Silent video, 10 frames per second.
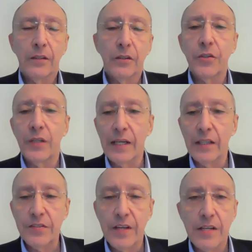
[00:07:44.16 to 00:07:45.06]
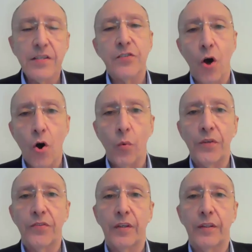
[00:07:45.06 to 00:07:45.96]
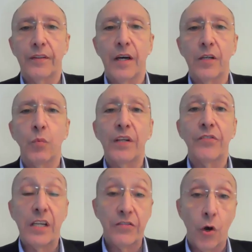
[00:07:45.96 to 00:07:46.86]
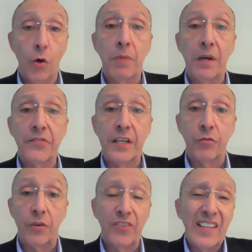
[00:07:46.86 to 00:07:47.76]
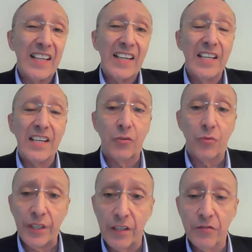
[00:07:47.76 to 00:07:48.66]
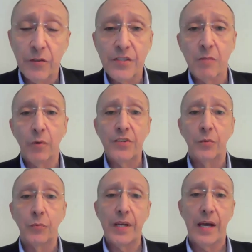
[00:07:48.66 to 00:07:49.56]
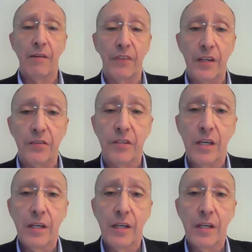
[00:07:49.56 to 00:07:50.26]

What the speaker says: the United States has always done what is in its own best interest, and that any country does. For some reason, we have this